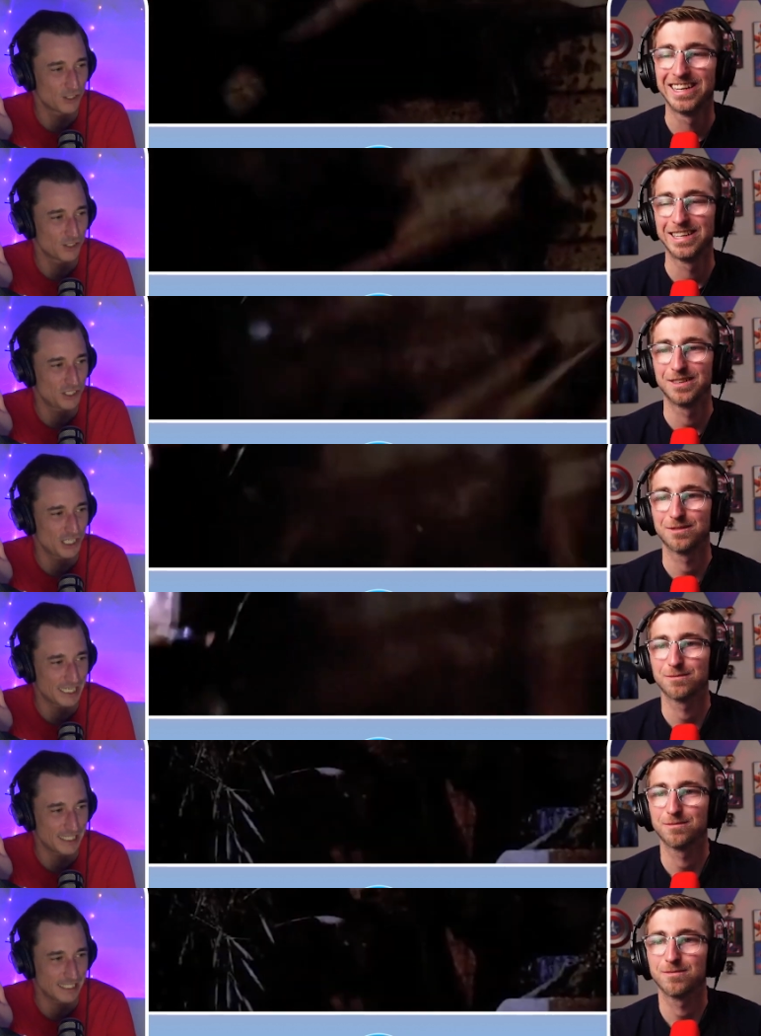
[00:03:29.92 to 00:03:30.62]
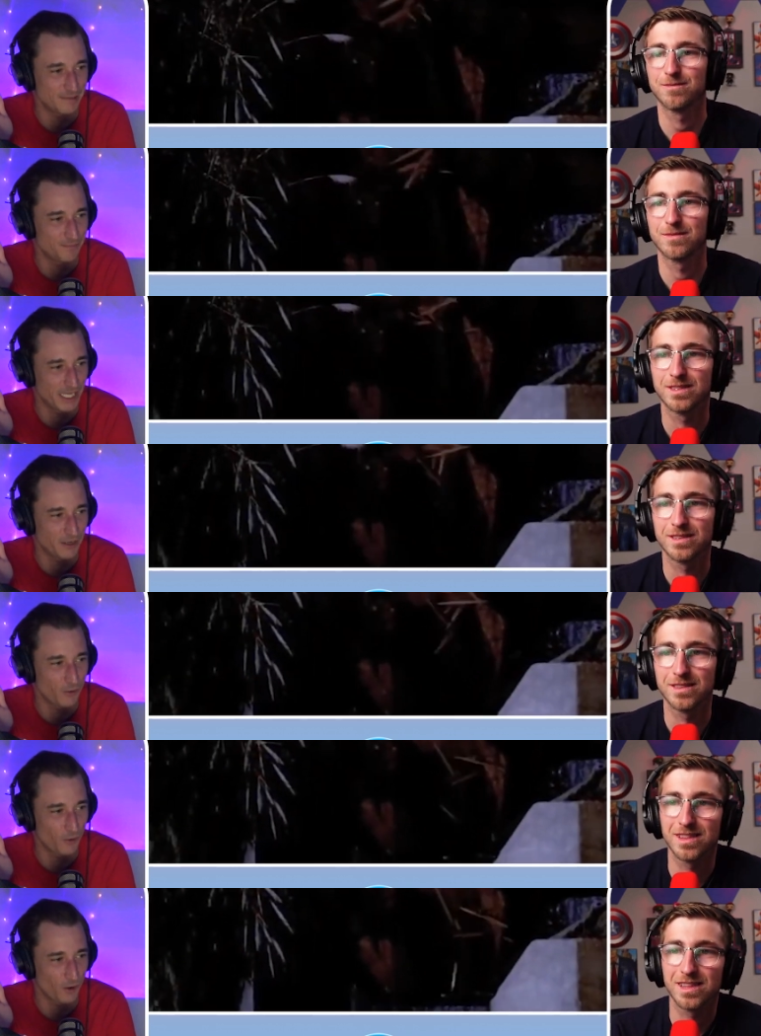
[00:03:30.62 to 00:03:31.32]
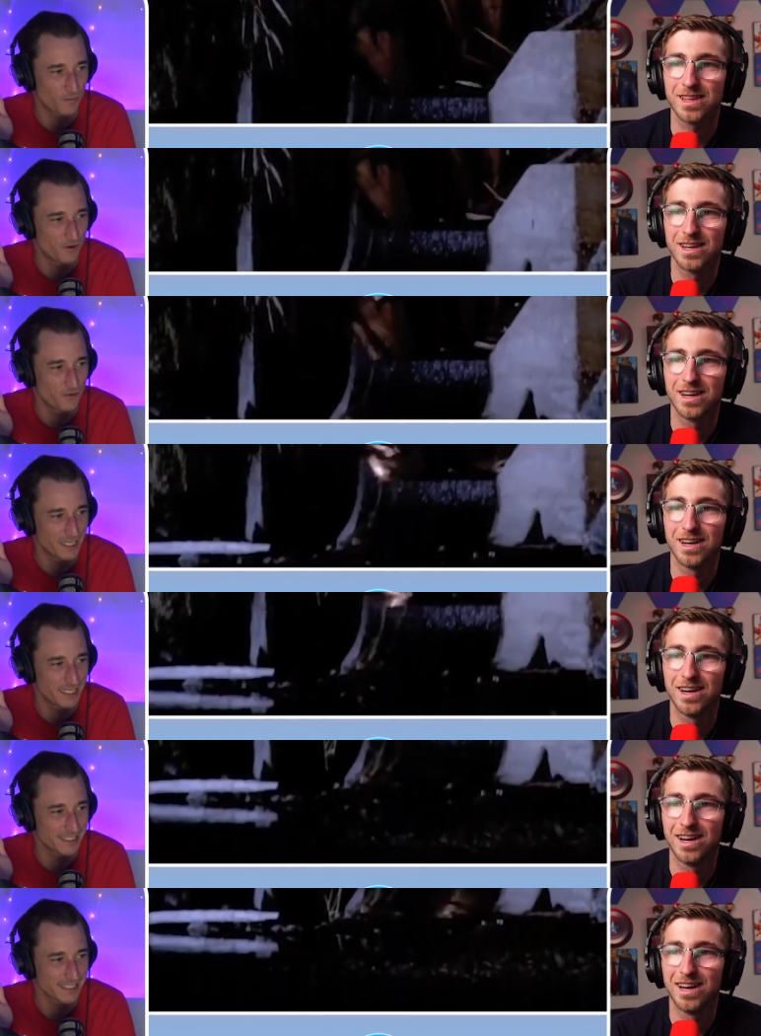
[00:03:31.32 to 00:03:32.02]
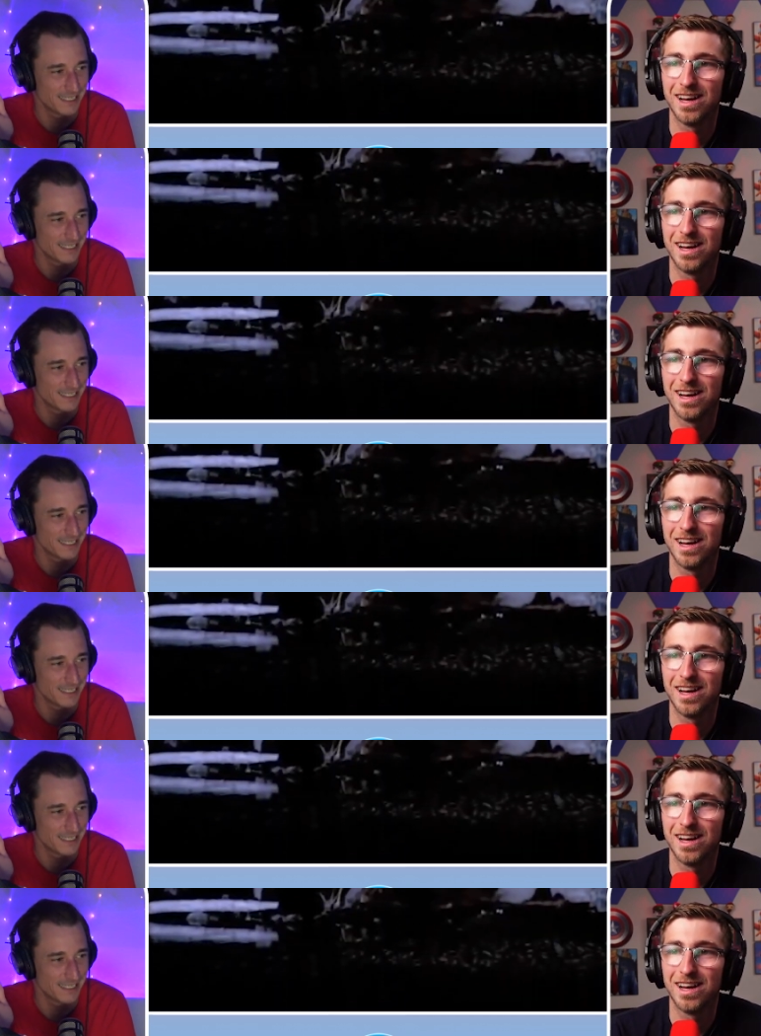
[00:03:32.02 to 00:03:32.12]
Speaker 1: cheesy B horror movies.